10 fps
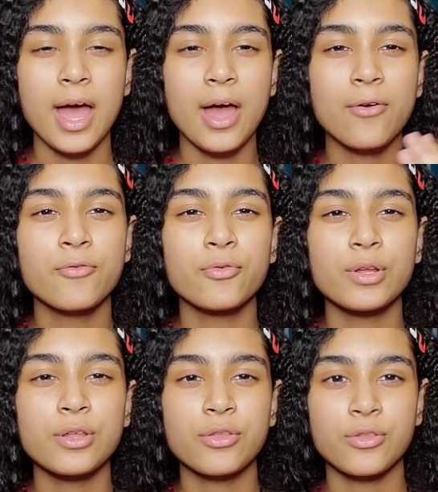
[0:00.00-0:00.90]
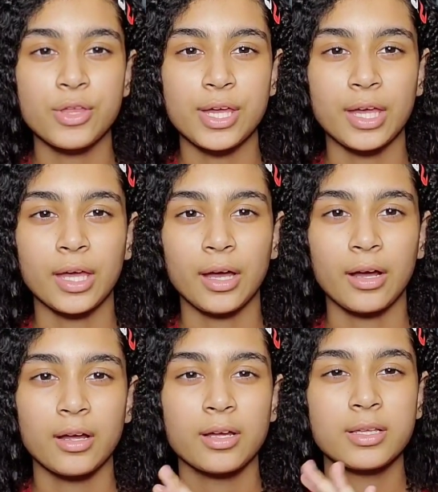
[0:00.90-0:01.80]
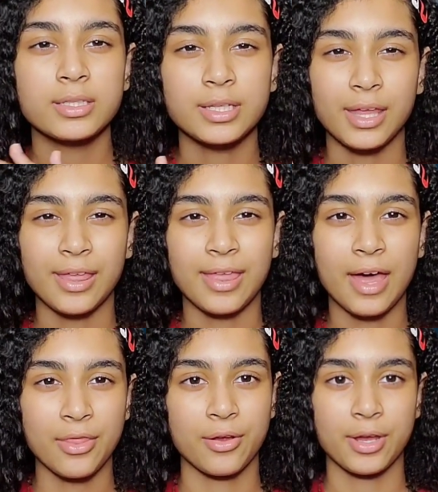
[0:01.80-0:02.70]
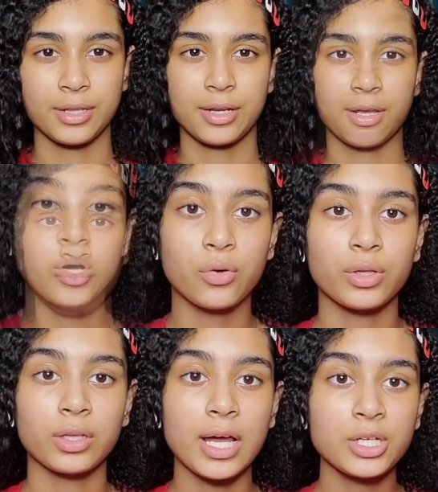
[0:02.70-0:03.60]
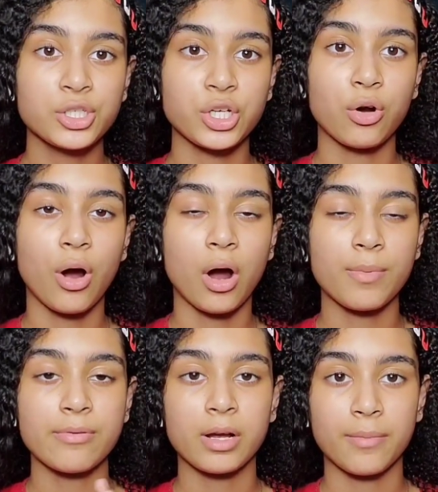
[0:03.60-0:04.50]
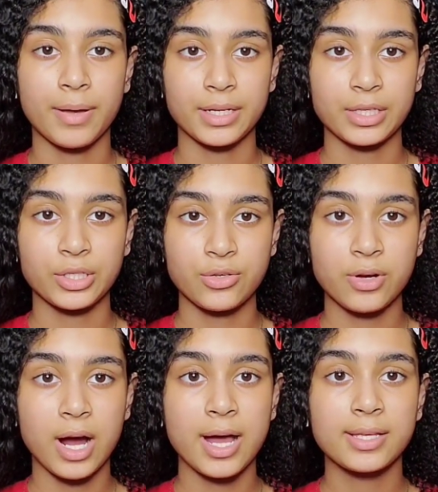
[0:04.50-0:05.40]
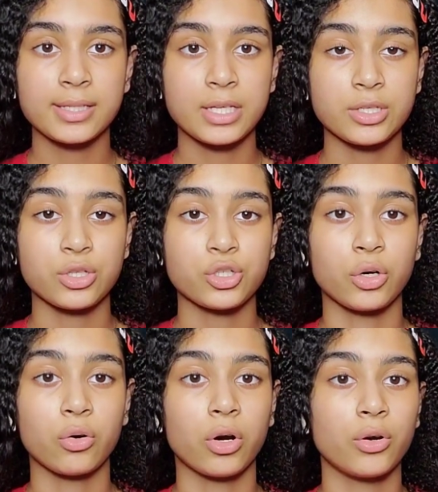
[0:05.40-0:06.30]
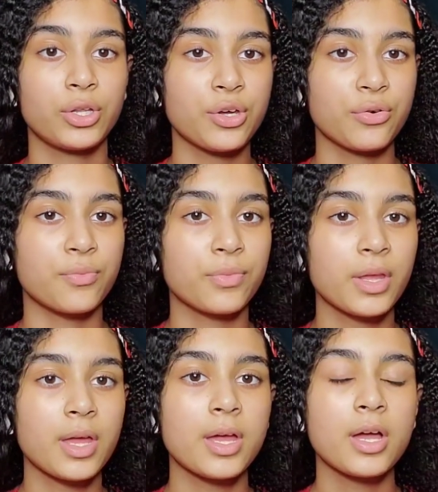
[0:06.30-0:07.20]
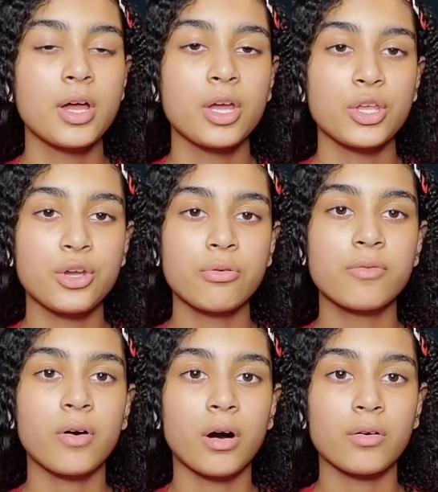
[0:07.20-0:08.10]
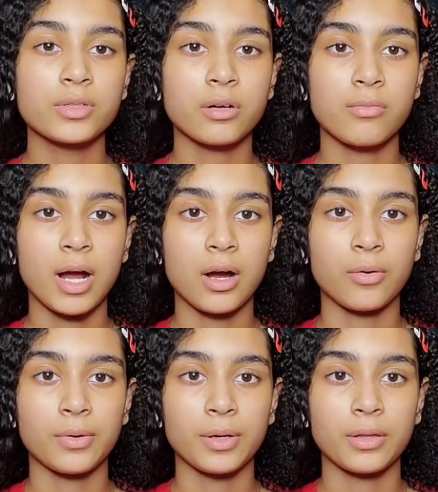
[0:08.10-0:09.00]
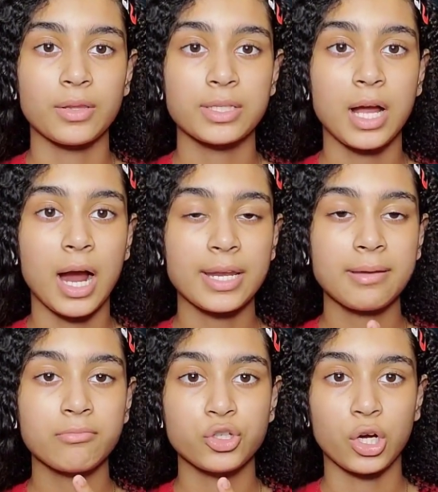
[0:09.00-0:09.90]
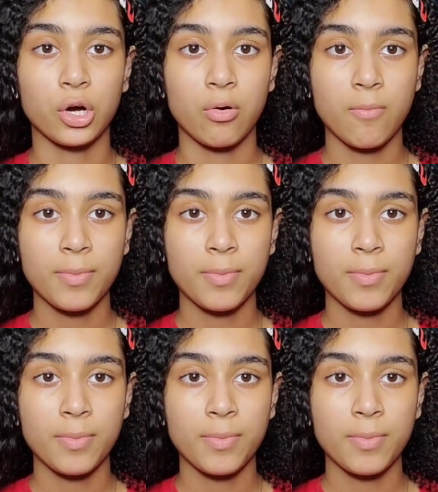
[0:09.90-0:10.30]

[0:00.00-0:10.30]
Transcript: everything together in it. So the last show I'll be recommending to you guys is the show called You. You revolves around this guy named Joe,